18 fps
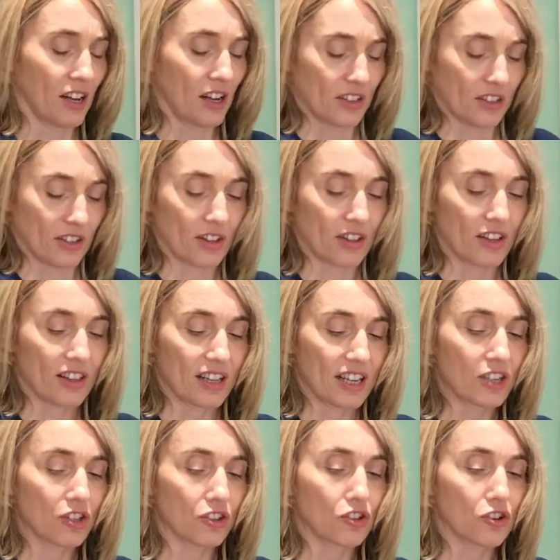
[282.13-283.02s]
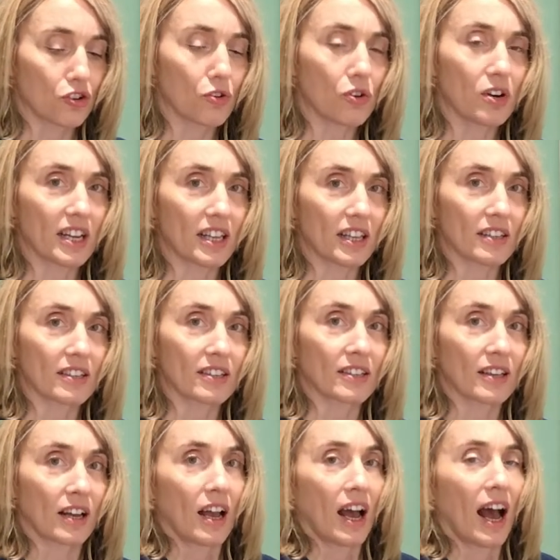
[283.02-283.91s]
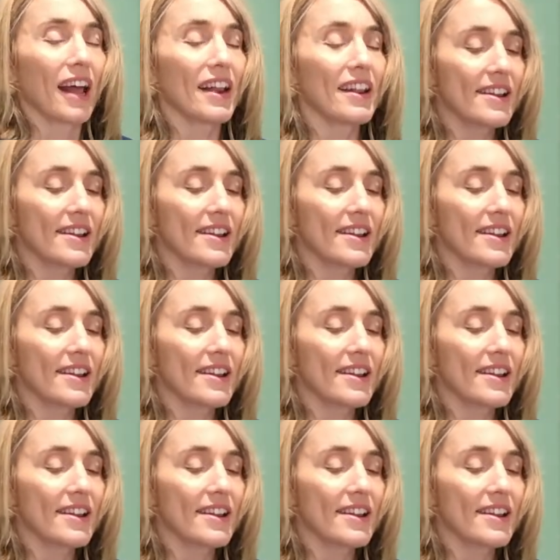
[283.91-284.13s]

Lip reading: so that these joints are